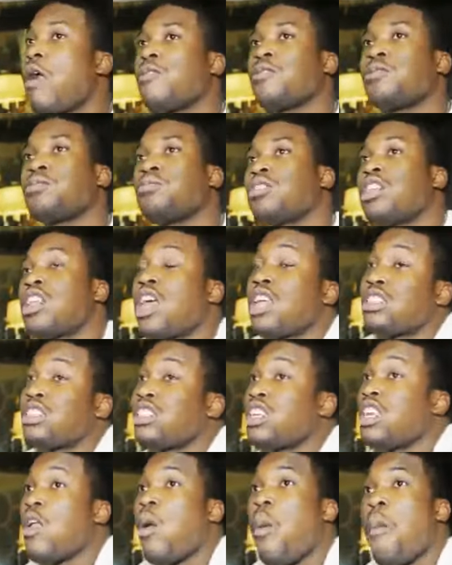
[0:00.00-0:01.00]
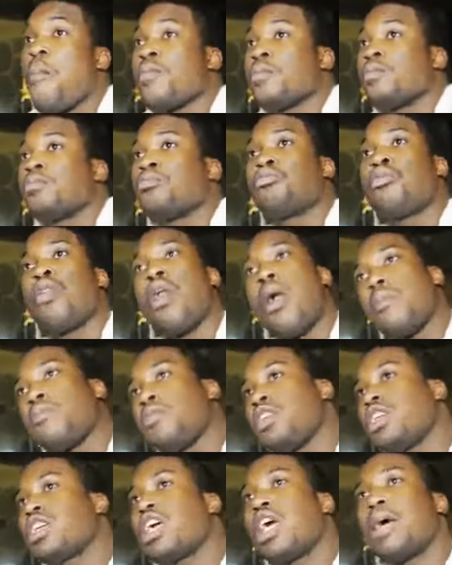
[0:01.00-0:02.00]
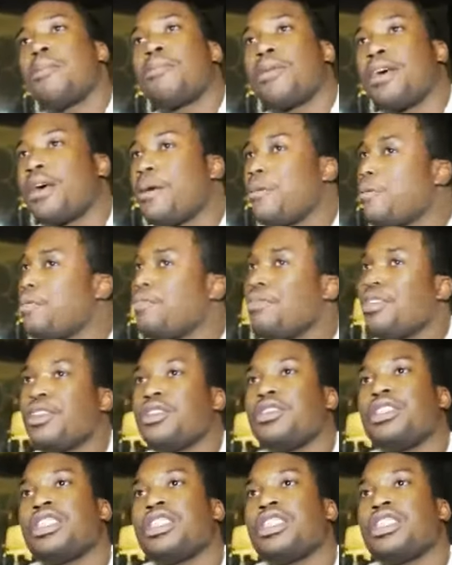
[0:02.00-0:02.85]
And, and I said it. Nigga got a problem with me.